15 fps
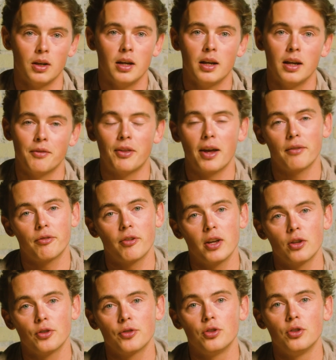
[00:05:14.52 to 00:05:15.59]
If that
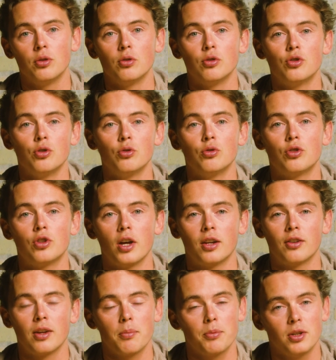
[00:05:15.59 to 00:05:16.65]
fails, you can choose to
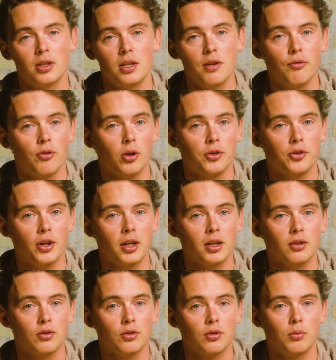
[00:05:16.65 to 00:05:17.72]
accept the default
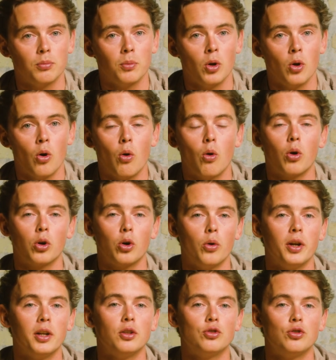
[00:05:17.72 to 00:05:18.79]
settings or go
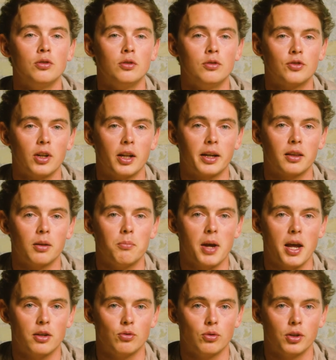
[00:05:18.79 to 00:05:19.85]
in and select them
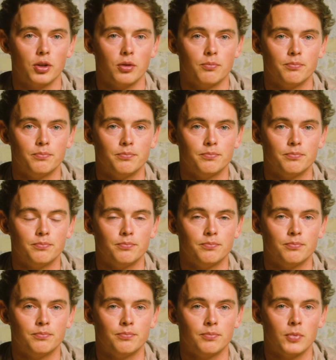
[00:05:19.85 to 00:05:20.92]
manually.
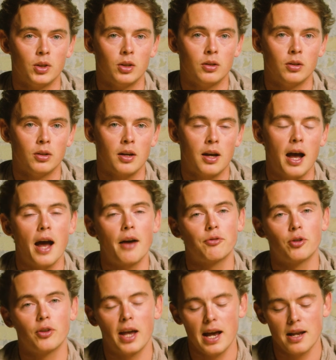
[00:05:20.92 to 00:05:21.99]

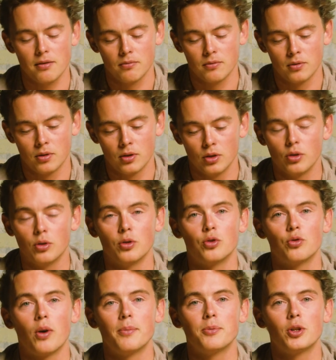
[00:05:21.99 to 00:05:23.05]
After that, you can
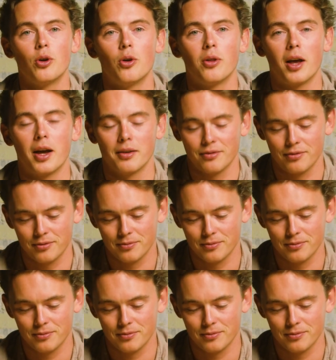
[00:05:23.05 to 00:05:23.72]
swipe to go live.